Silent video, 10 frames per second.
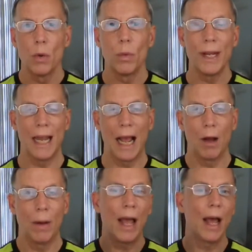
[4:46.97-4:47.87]
we
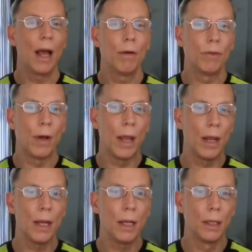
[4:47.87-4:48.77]
now have
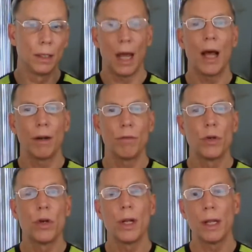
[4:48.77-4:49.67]
a lot
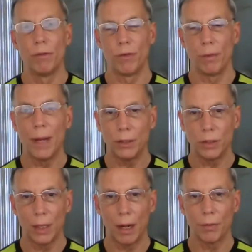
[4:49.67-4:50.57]
of good
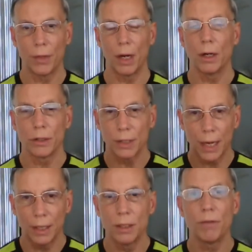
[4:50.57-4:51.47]
information out there
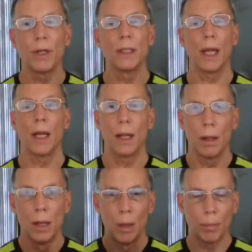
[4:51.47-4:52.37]
scientific data,